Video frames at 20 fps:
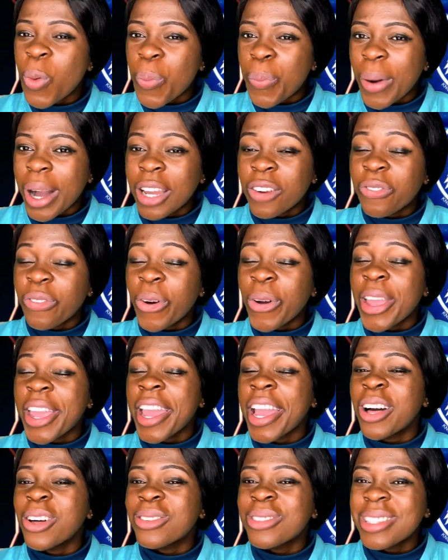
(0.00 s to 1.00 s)
bad for a
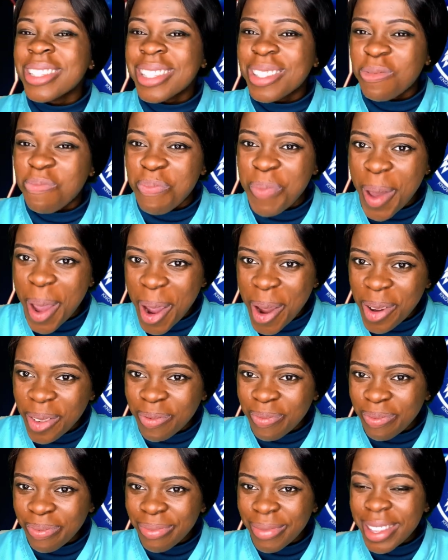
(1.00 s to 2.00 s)
healthy sperm
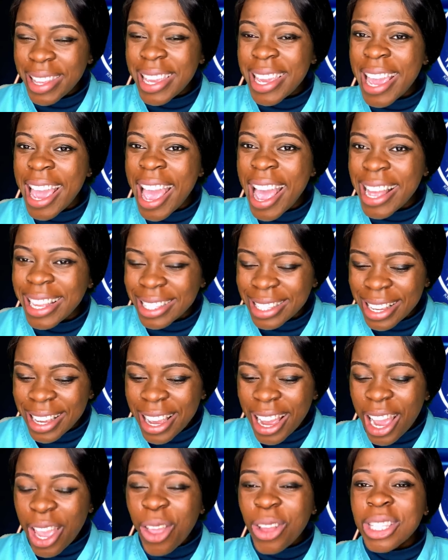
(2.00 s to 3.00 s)
yes
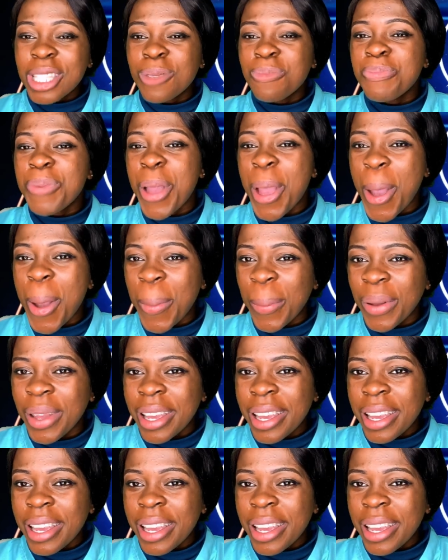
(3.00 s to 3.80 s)
your sperm